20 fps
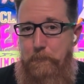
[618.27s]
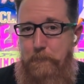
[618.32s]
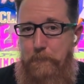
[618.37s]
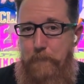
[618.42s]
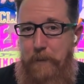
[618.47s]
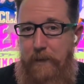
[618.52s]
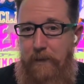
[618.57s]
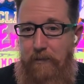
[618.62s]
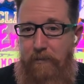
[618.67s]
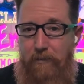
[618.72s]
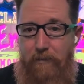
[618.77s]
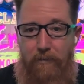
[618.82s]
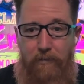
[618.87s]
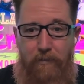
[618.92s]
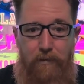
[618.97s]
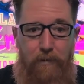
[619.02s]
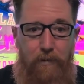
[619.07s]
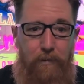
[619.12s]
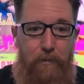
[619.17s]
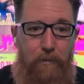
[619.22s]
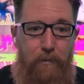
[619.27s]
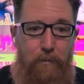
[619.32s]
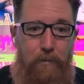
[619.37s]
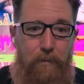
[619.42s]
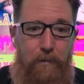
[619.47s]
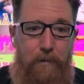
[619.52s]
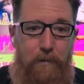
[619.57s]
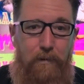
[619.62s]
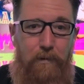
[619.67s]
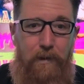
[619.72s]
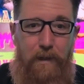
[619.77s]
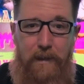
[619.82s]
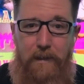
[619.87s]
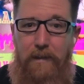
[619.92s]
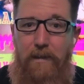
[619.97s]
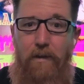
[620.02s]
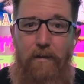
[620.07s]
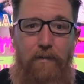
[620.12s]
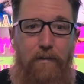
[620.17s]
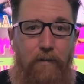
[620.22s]
But it's still, like,
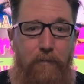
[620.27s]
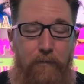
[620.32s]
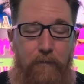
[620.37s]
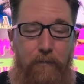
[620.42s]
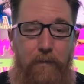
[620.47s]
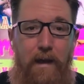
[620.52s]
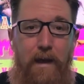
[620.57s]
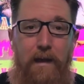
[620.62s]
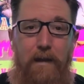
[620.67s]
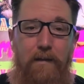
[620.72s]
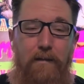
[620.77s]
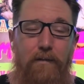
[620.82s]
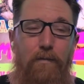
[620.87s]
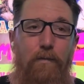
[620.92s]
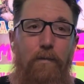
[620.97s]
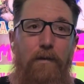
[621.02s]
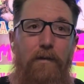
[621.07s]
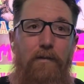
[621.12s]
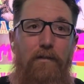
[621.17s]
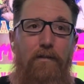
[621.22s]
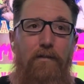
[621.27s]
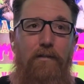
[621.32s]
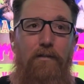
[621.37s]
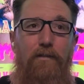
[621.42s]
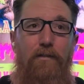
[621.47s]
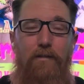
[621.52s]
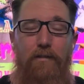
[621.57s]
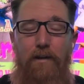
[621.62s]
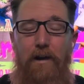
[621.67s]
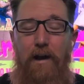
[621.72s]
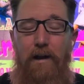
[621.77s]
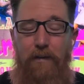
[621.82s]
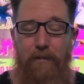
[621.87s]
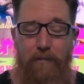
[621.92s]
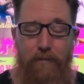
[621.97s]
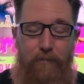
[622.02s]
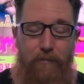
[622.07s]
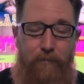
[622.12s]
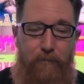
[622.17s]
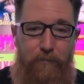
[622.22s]
those effects were
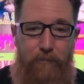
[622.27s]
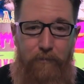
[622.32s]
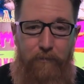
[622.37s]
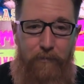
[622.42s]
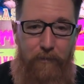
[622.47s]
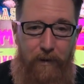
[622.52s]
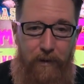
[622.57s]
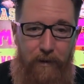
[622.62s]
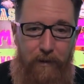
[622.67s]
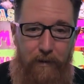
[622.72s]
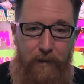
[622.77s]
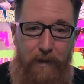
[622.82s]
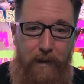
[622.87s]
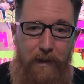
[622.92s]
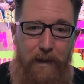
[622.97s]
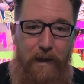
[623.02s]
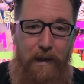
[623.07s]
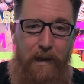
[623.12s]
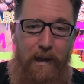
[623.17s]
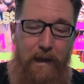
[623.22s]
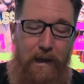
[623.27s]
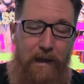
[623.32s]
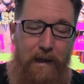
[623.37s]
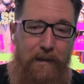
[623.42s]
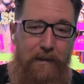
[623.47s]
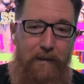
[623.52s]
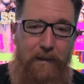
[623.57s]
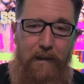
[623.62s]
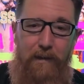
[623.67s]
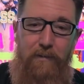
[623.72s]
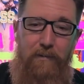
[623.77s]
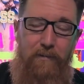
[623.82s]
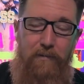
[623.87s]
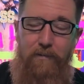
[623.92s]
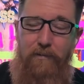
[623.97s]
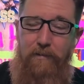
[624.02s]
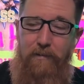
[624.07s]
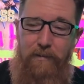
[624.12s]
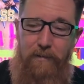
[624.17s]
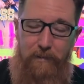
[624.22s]
just fun. And
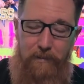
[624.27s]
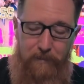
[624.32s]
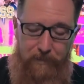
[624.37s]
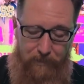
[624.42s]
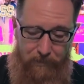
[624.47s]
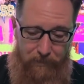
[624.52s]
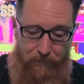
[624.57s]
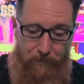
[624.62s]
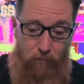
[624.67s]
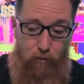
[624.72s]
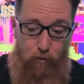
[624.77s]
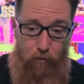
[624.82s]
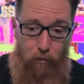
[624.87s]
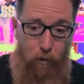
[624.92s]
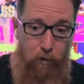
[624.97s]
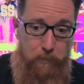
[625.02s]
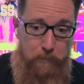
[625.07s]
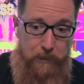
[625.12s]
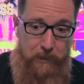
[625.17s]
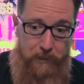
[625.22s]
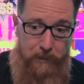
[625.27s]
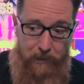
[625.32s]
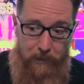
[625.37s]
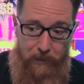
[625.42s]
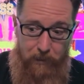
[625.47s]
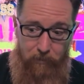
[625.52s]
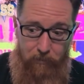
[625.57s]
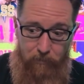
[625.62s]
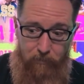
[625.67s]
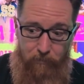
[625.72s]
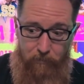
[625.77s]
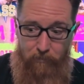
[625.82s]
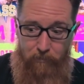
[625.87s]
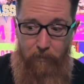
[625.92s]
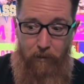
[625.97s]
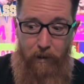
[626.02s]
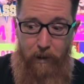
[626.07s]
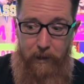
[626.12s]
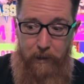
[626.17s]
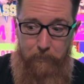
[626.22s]
let's Tromie, the
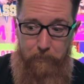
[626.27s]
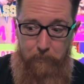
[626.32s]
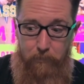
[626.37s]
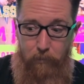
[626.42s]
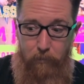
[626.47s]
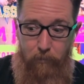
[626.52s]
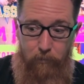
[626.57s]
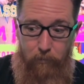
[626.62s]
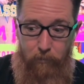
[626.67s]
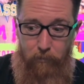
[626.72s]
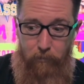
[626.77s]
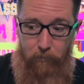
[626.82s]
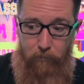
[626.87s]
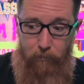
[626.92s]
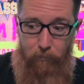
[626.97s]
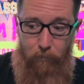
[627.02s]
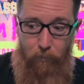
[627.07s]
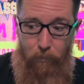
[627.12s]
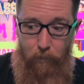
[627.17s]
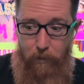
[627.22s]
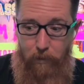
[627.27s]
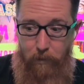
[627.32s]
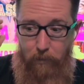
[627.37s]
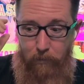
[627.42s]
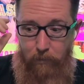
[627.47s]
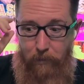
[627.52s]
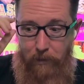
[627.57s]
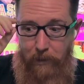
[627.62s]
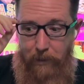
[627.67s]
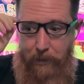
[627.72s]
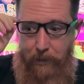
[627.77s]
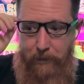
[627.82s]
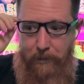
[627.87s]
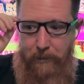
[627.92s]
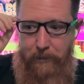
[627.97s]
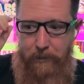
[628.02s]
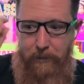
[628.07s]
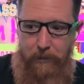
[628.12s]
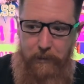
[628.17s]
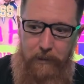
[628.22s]
giant mutant squirrel,
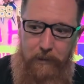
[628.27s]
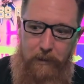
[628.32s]
like,